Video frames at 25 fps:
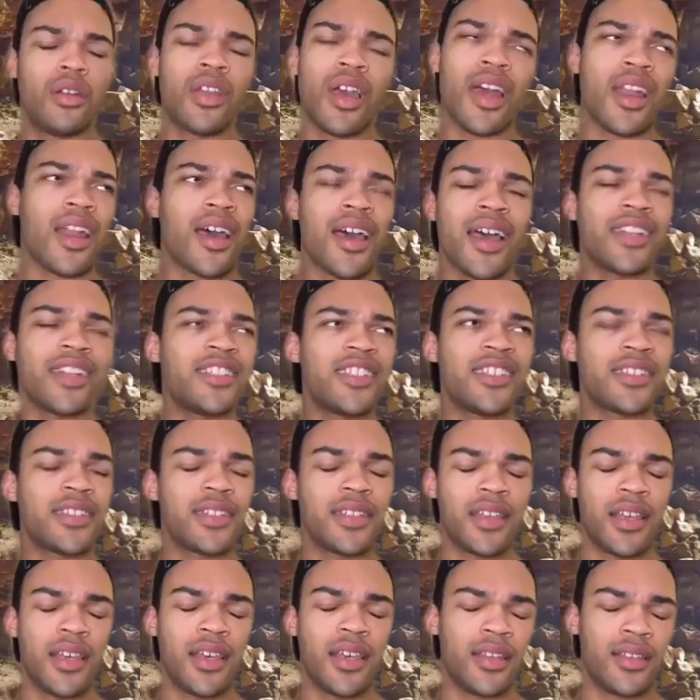I just
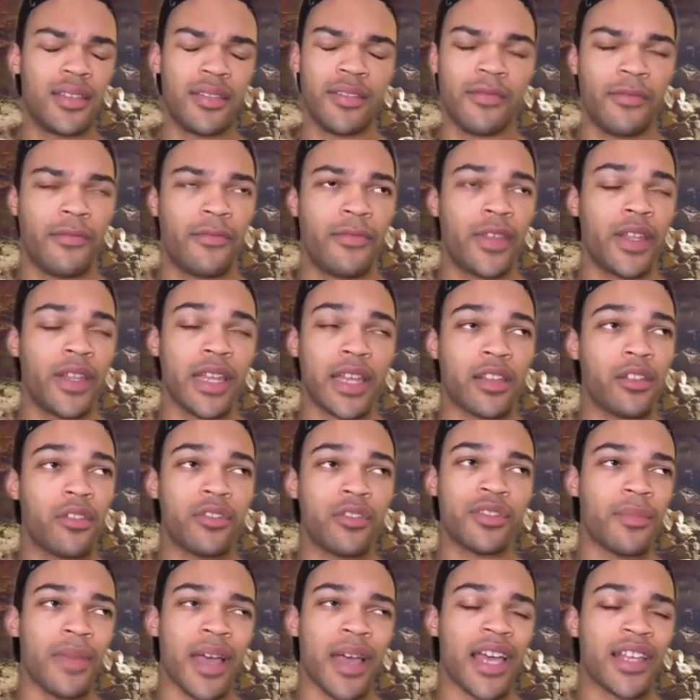feel like
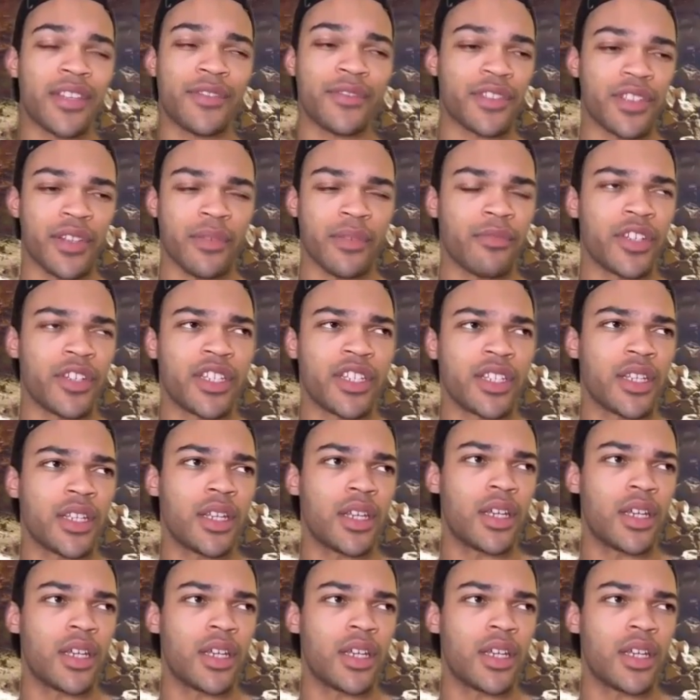closing my eyes for some reason.